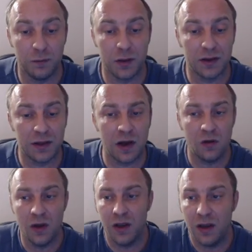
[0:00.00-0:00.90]
But now
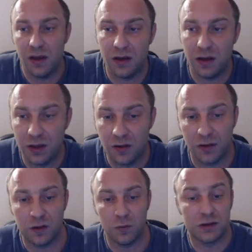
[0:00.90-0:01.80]
uh, here
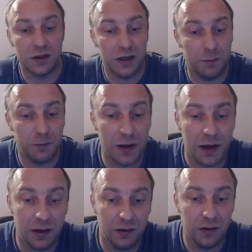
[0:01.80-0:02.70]
it was a game
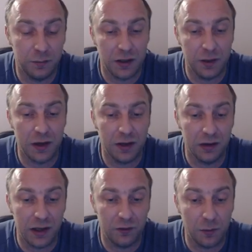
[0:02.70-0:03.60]
play, played by
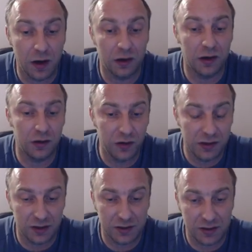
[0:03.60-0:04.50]
Larry Mark
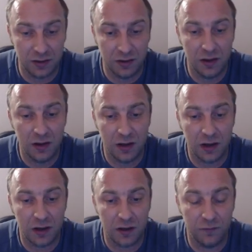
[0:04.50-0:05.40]
Christiansen,
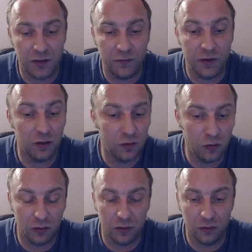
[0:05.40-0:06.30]
uh, very, very
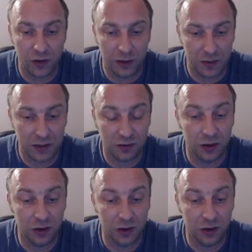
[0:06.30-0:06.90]
cool grandmaster.